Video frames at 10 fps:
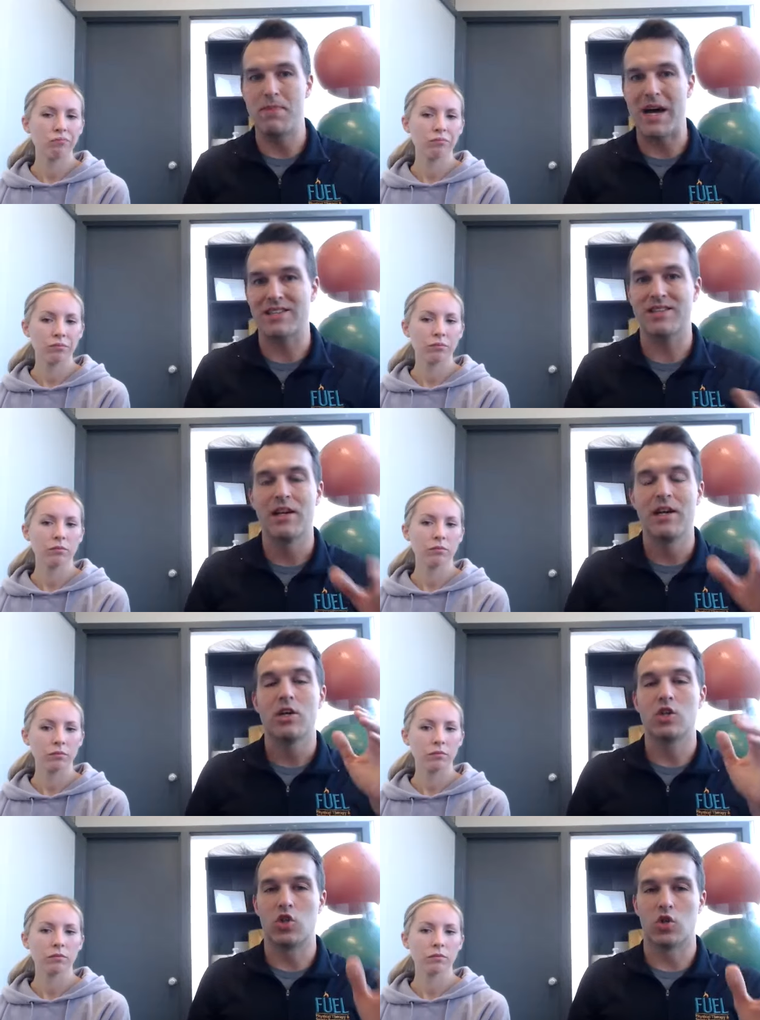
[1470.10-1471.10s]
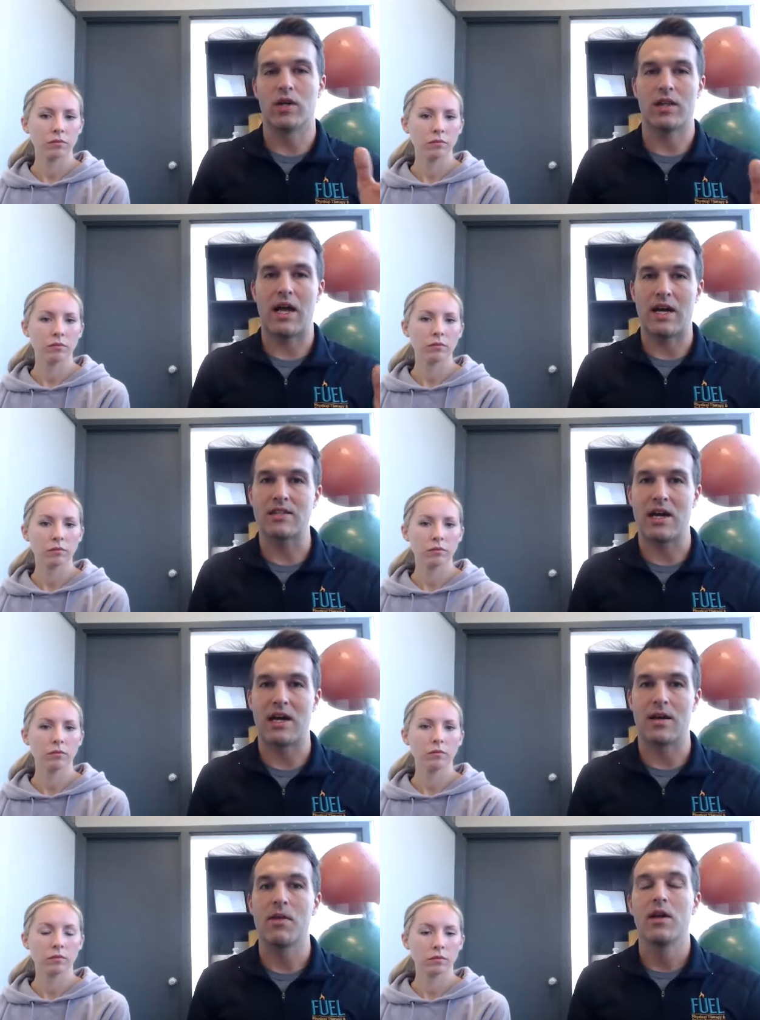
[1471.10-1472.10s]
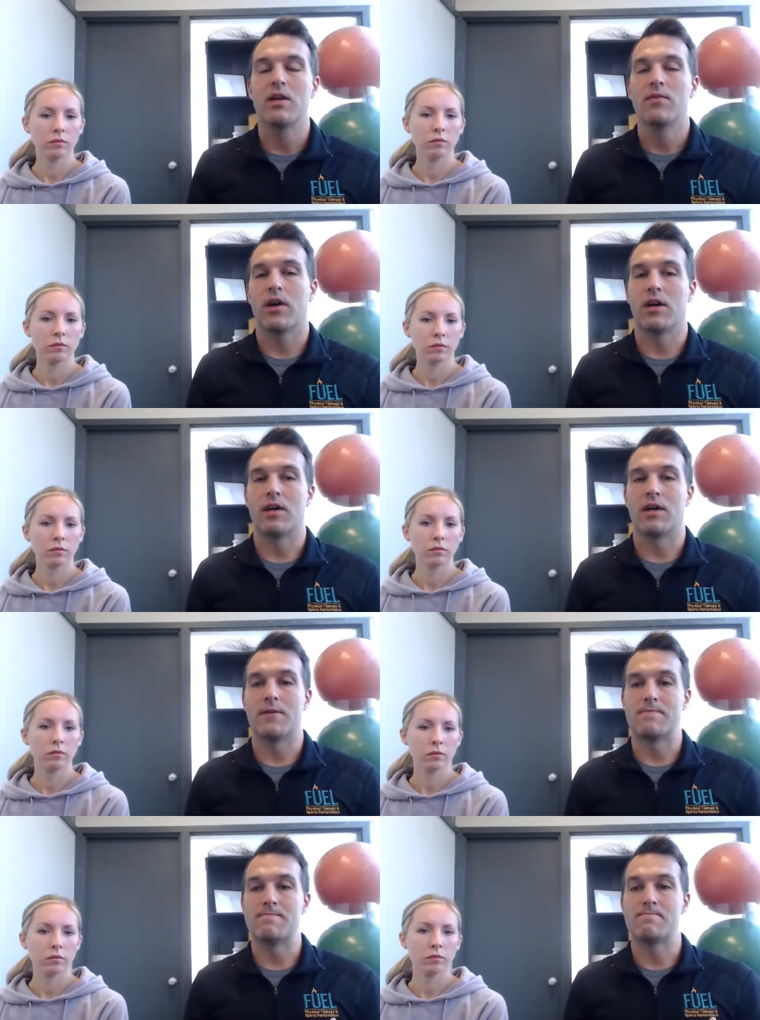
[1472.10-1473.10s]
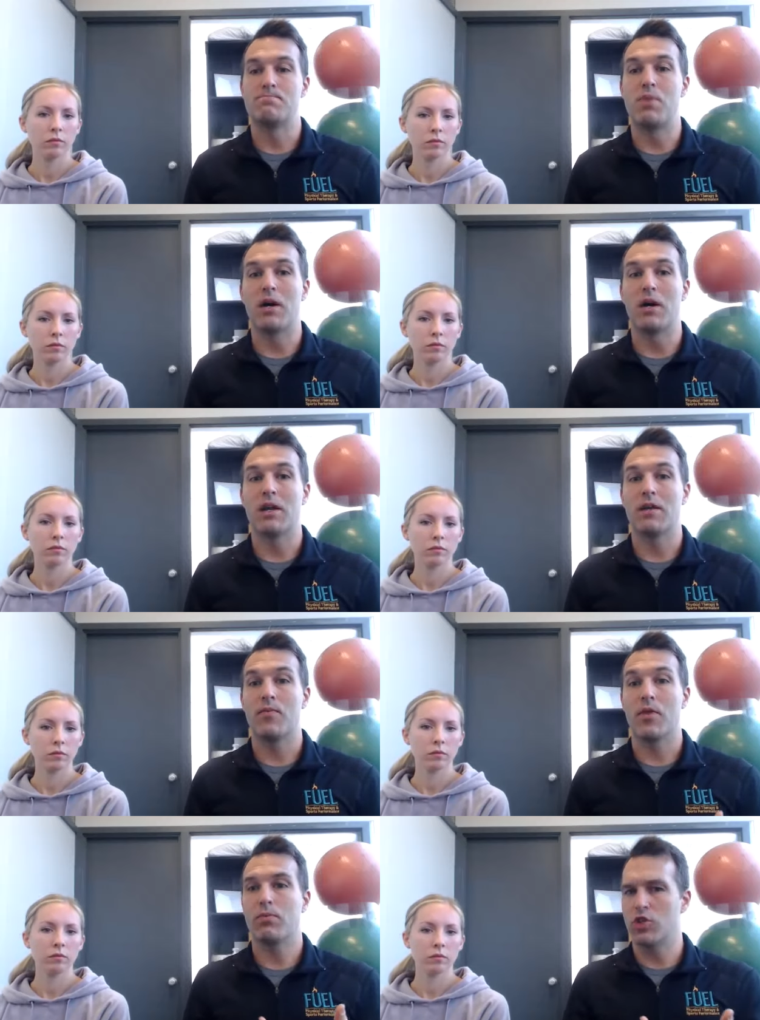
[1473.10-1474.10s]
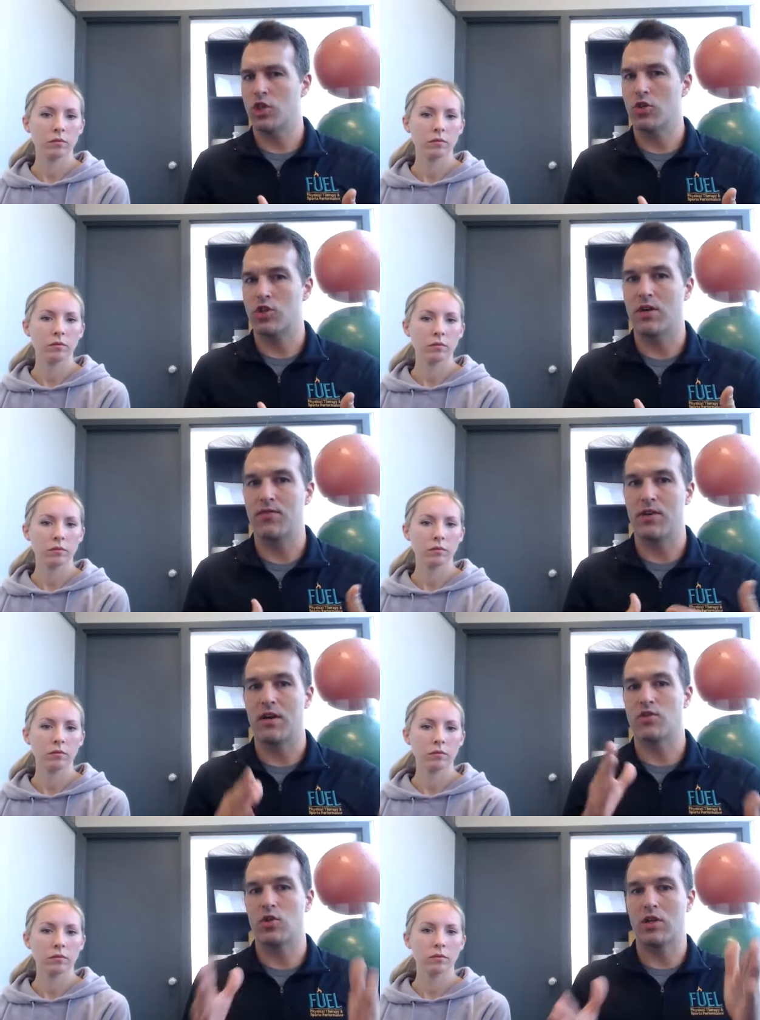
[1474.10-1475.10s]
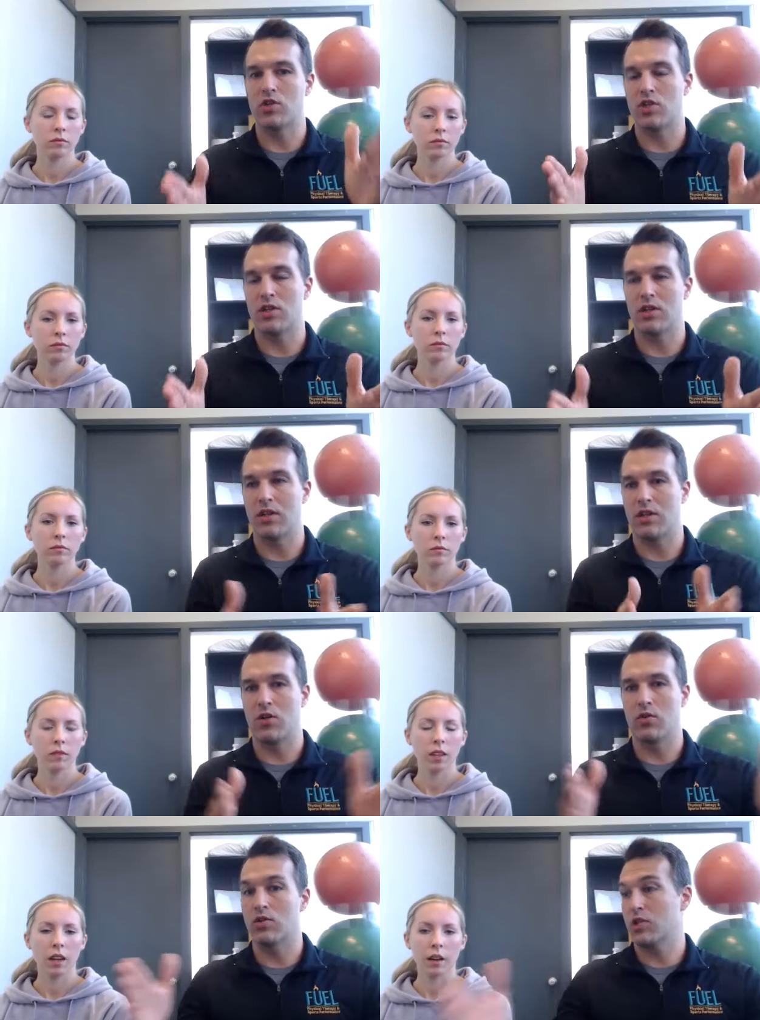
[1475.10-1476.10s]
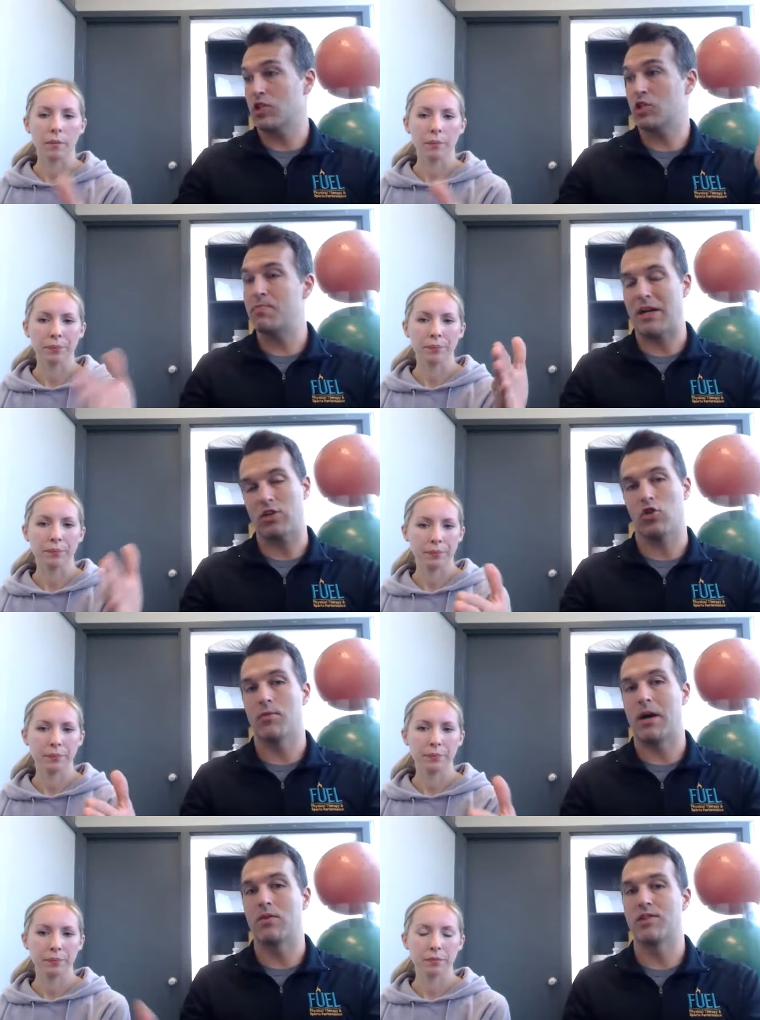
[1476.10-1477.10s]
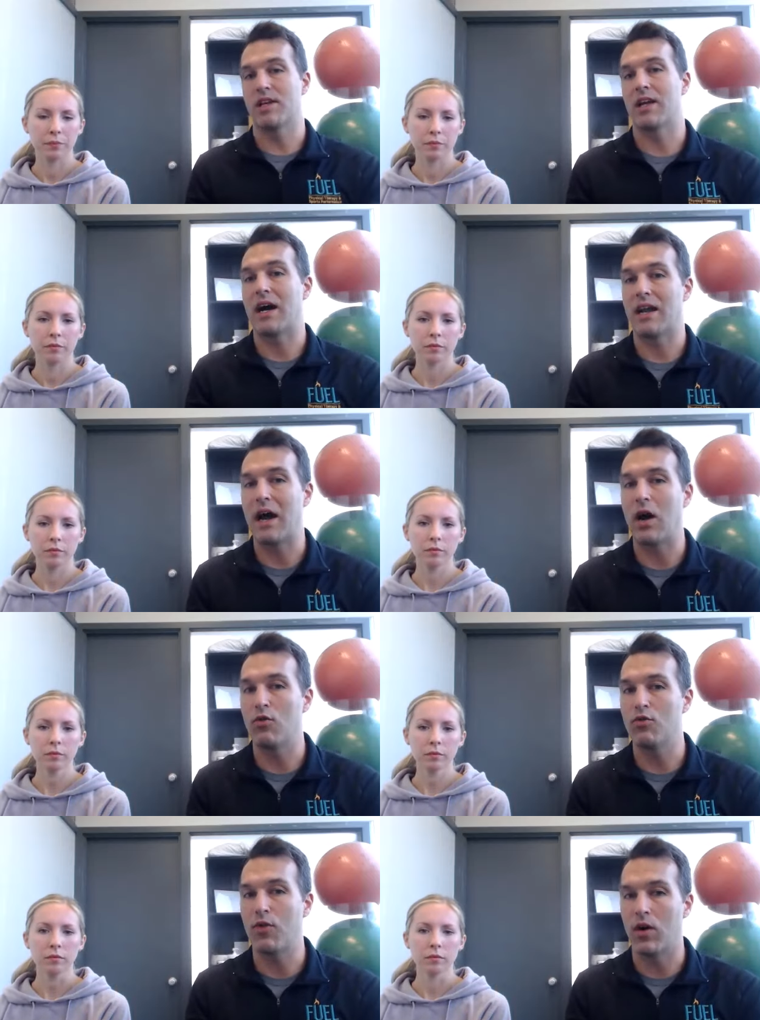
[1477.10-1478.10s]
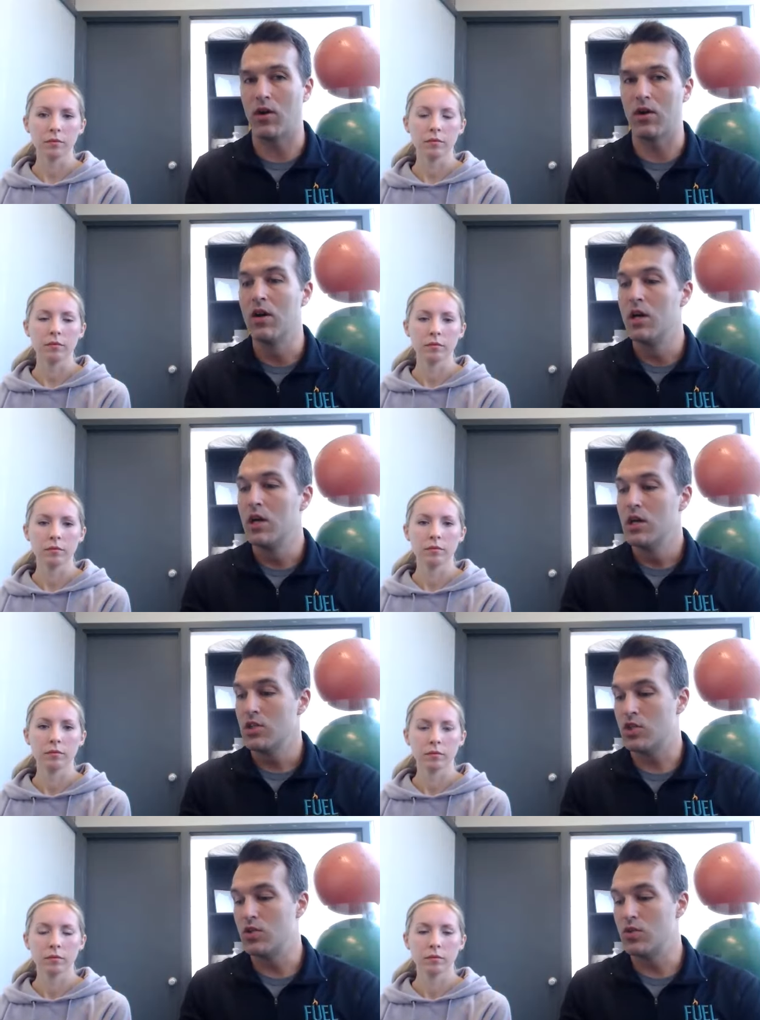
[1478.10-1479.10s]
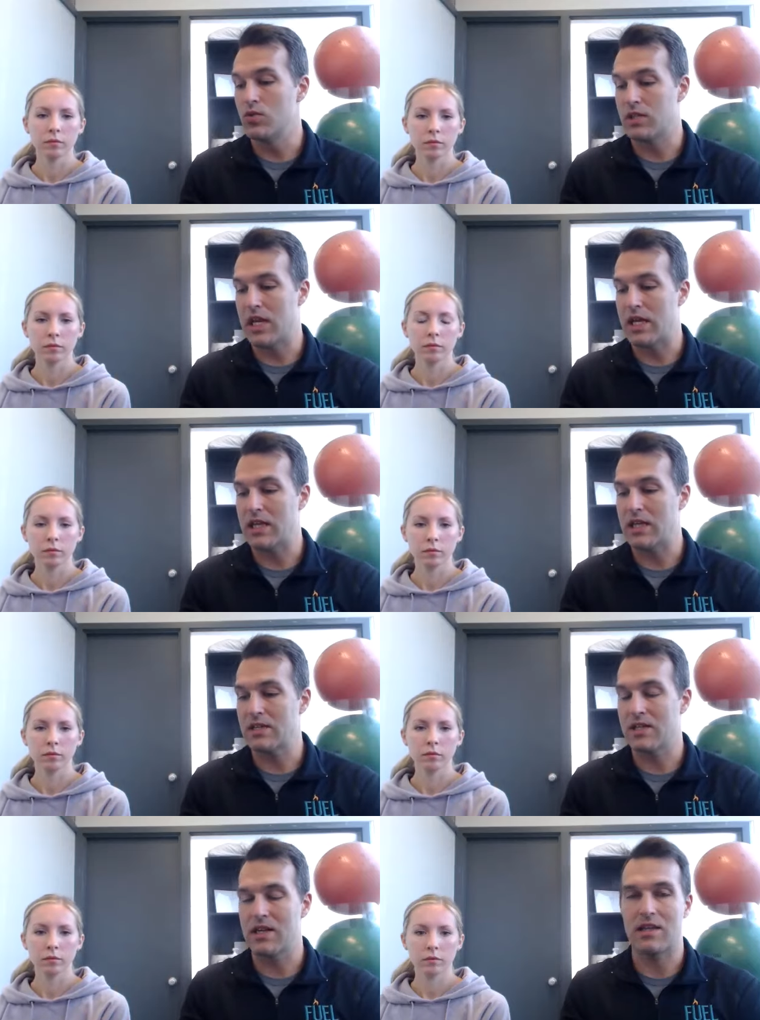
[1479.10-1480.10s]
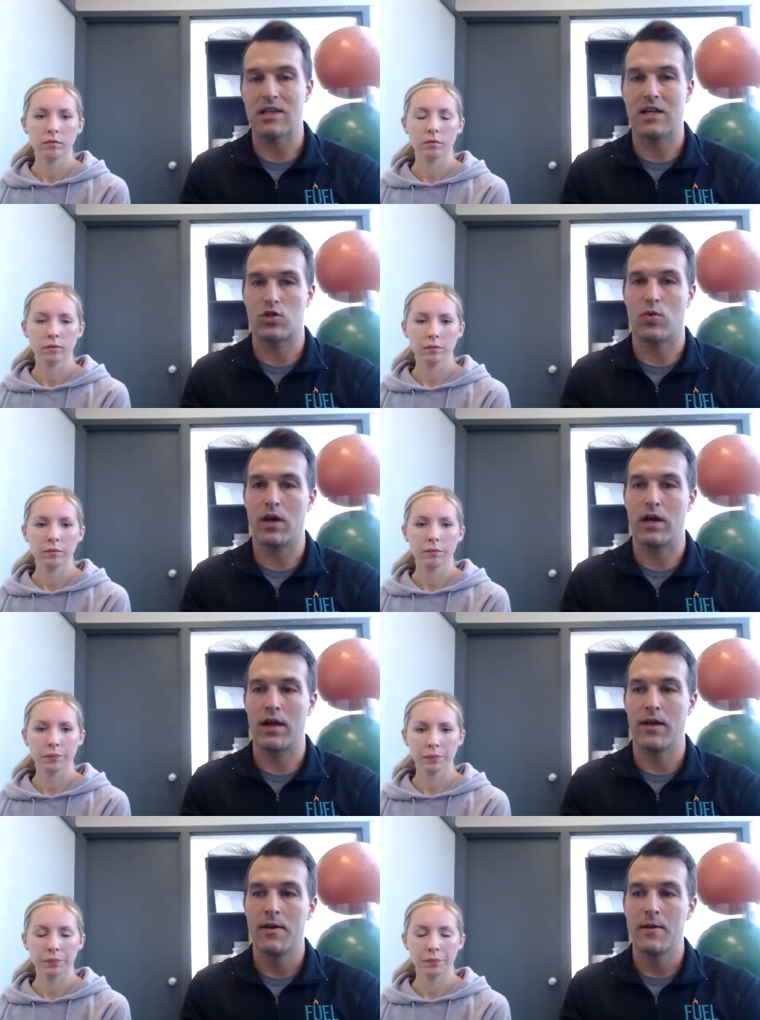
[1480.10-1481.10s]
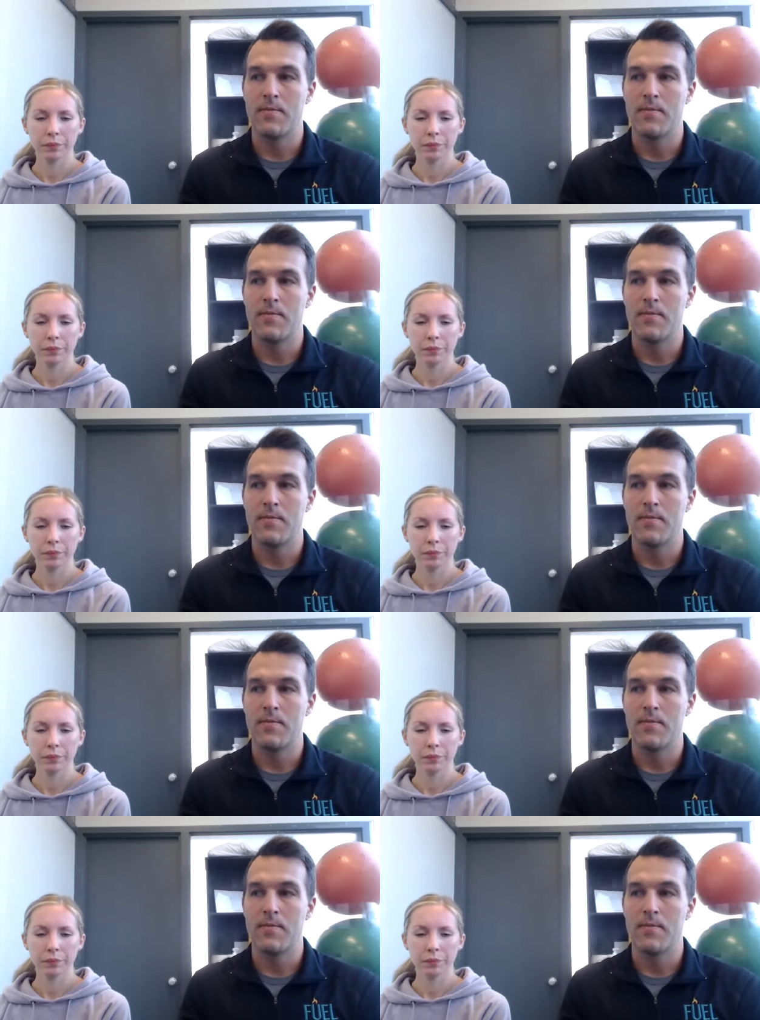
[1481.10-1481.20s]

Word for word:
Speaker 1: bests during that time. But pushing yourself enough. So there's a spectrum, I would say, on how far to take things. And I think that's why